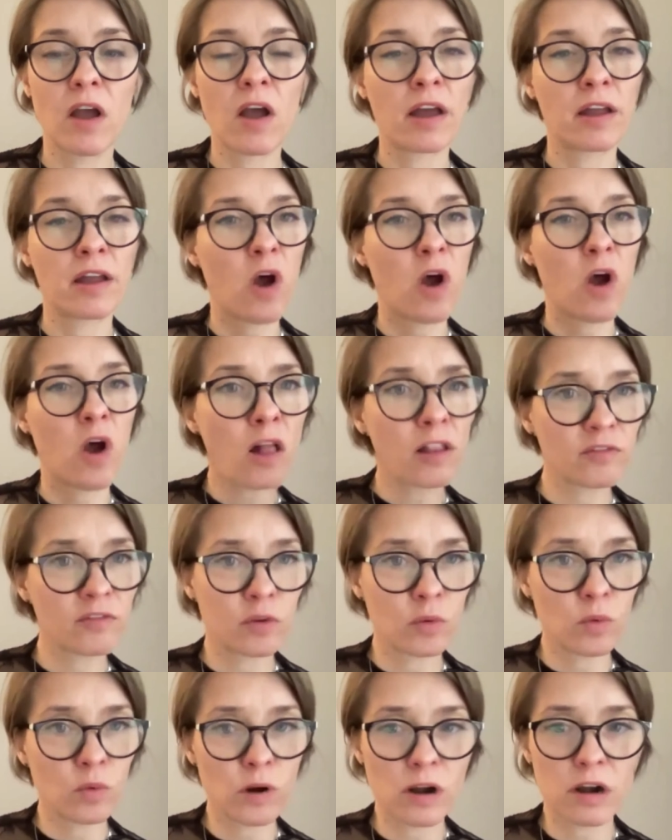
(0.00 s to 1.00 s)
And all of
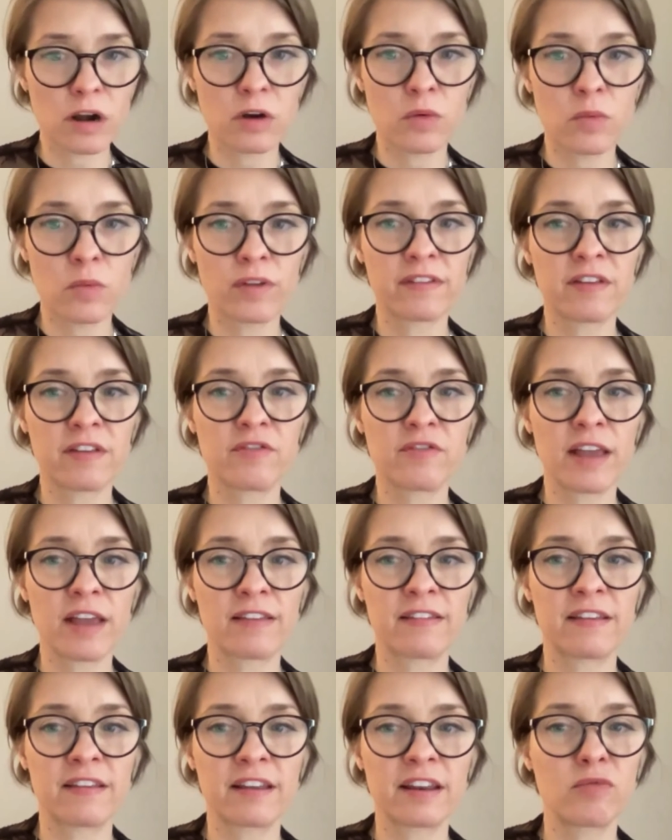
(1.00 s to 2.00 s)
the work was
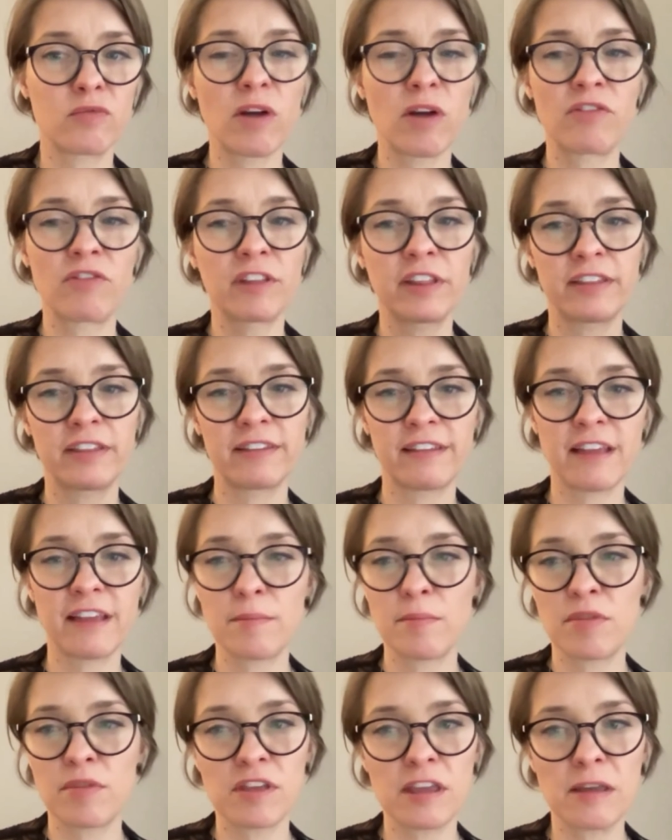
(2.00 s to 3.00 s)
invested in roughly the
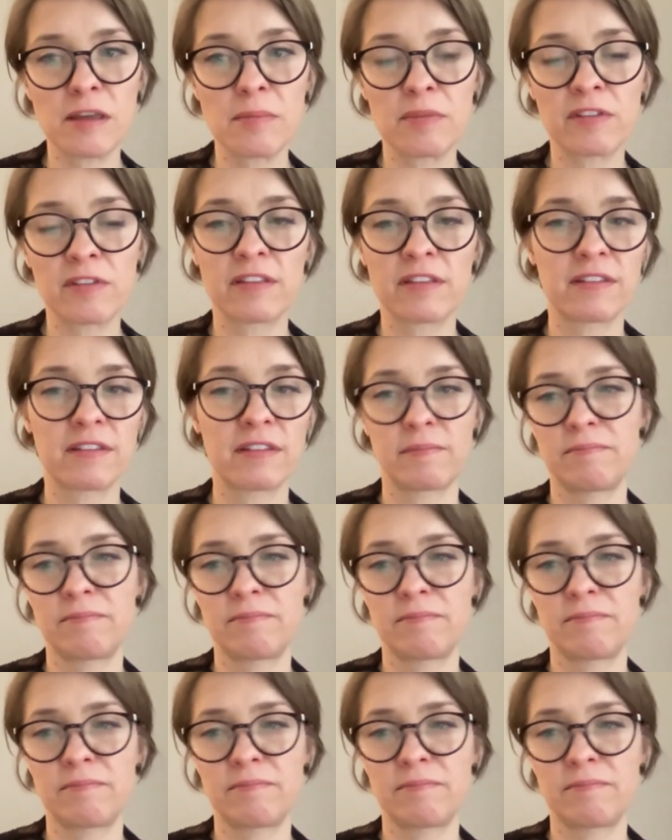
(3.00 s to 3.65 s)
same themes, this,